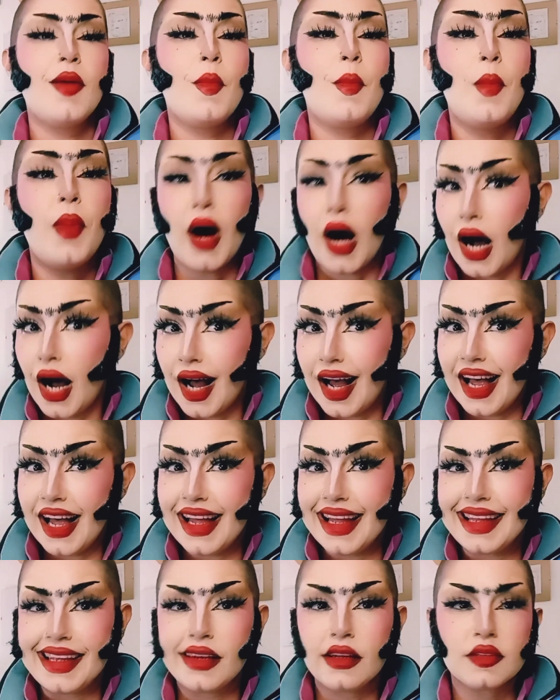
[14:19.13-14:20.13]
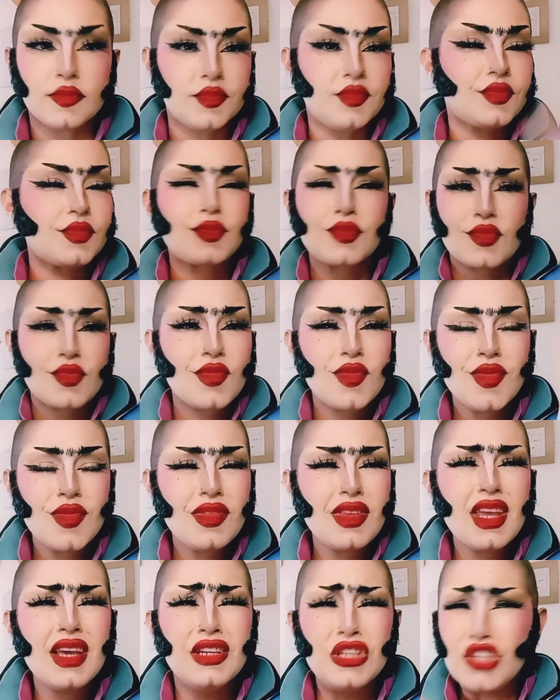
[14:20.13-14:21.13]
But
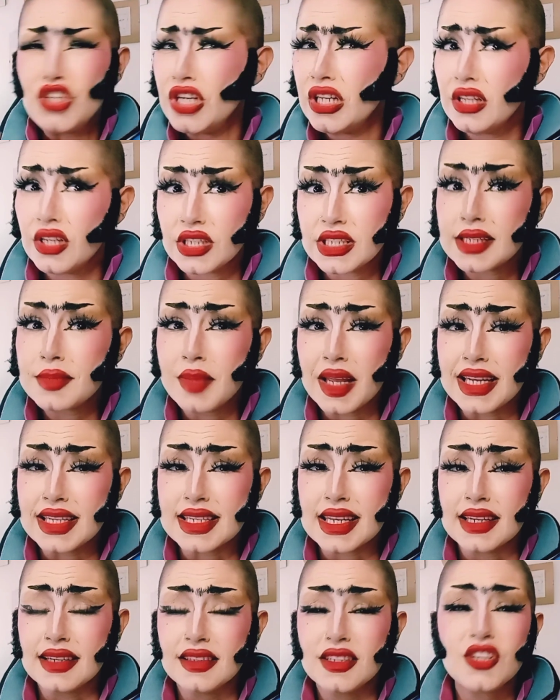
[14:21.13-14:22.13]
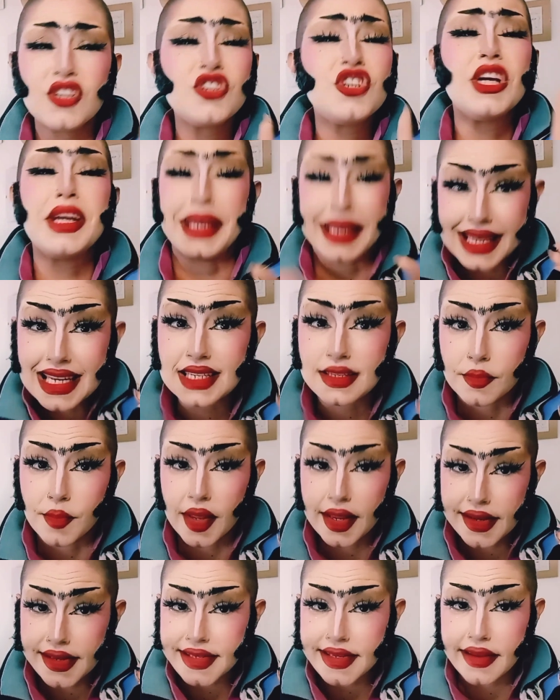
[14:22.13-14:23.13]
she looks amazing. She is
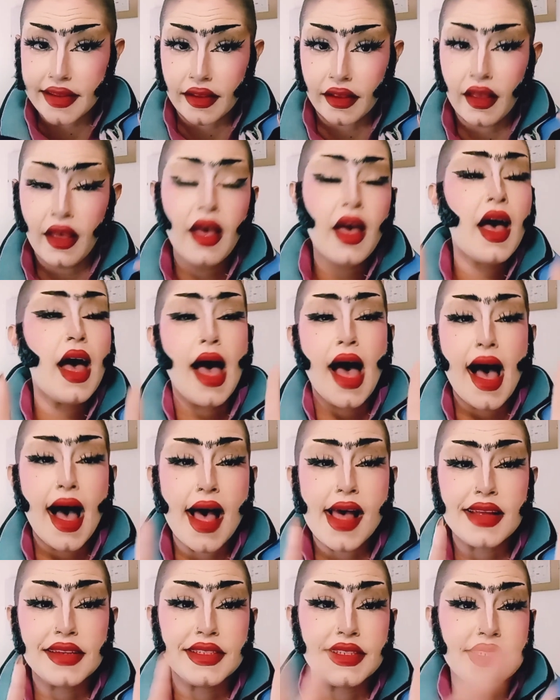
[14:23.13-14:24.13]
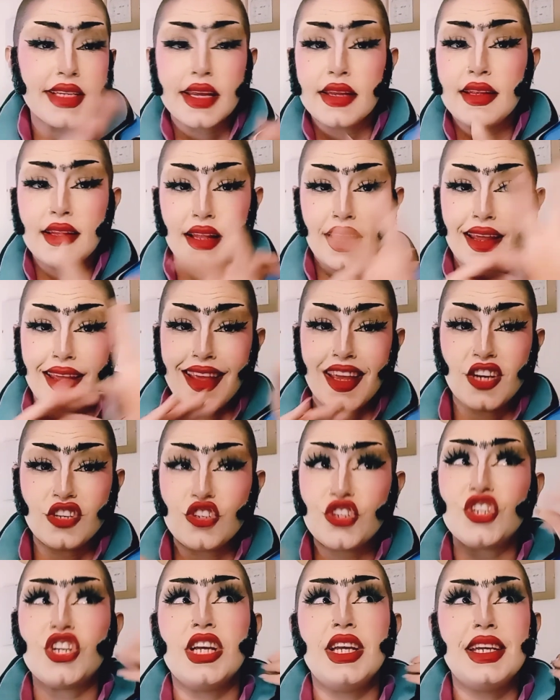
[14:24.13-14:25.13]
amazing. And like
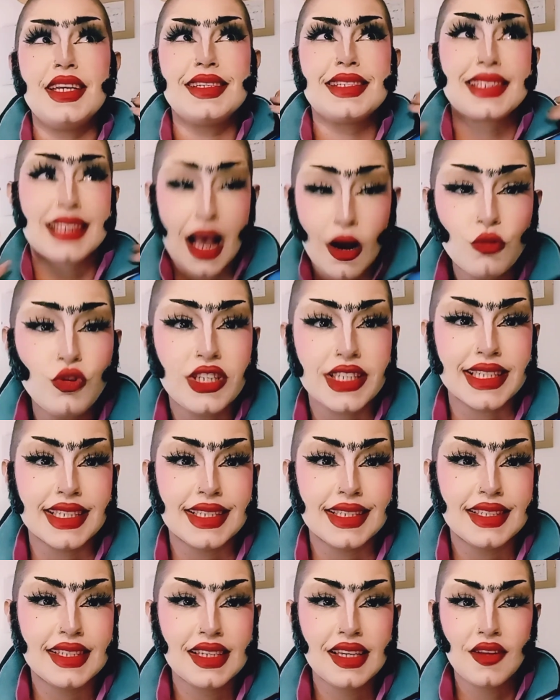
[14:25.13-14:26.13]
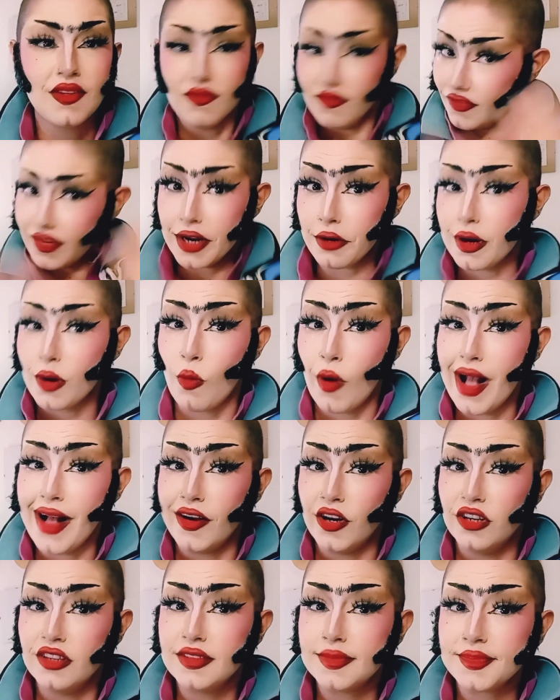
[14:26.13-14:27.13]
she sounded very
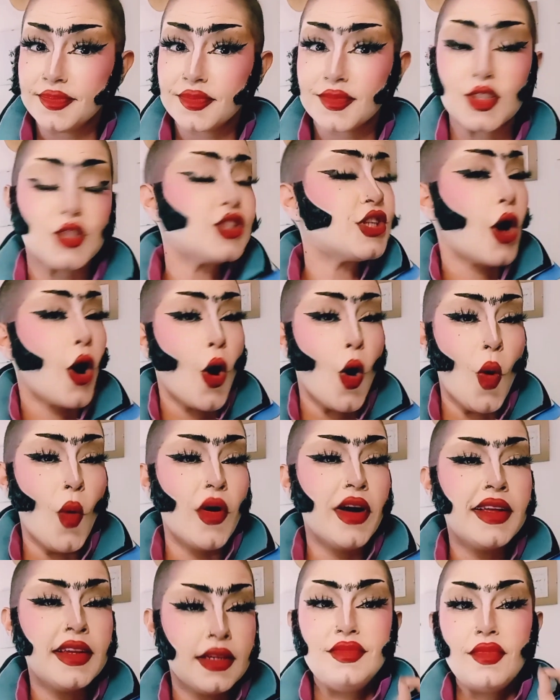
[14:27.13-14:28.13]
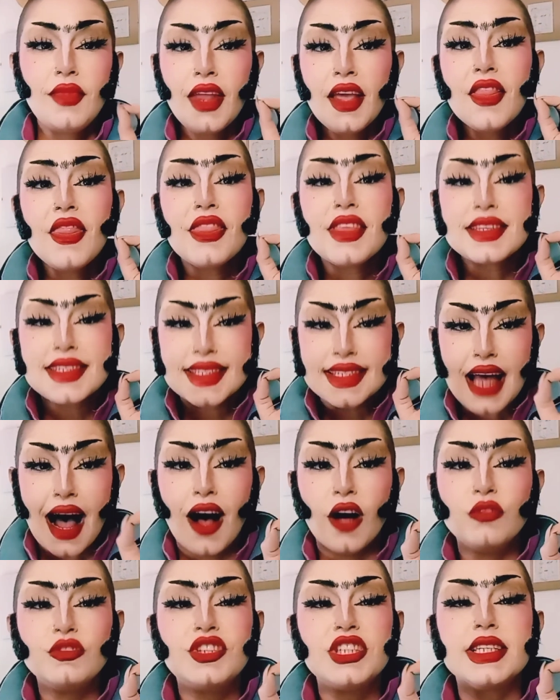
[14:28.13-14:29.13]
well. So the
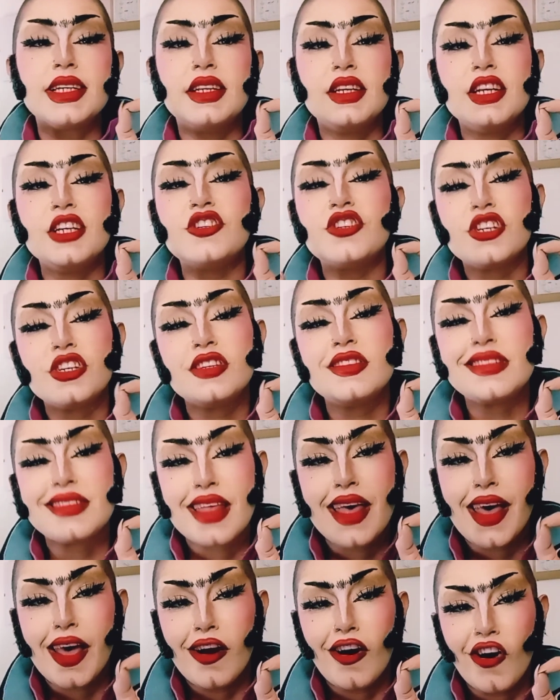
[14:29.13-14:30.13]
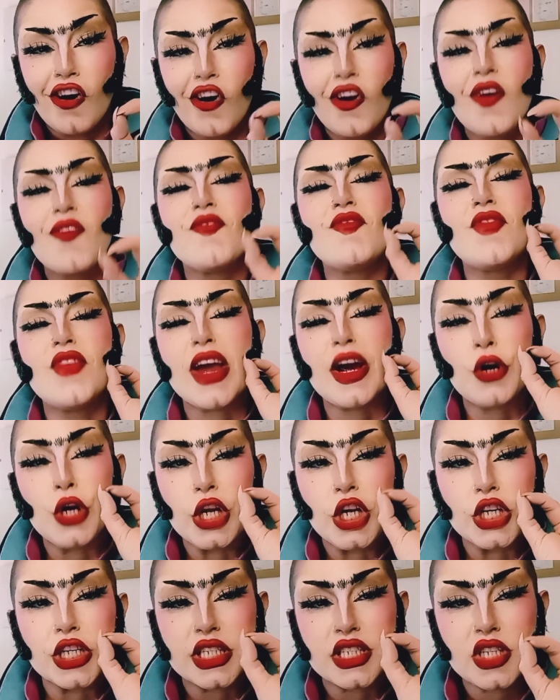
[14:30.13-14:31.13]
sound technicians there, very
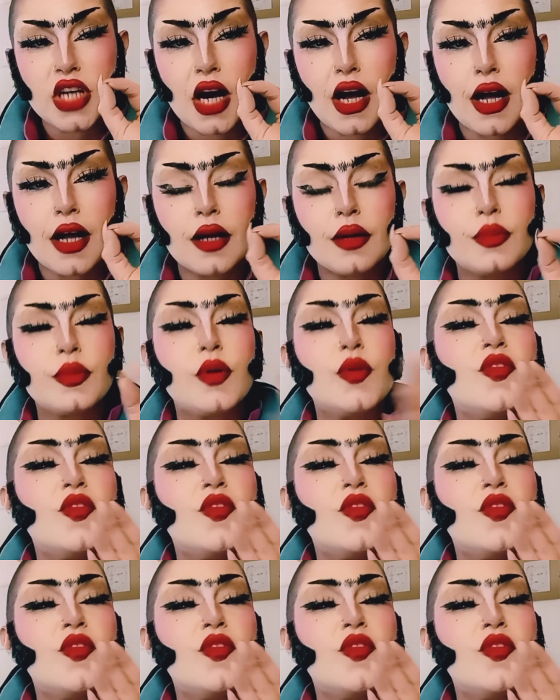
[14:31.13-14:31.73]
good job.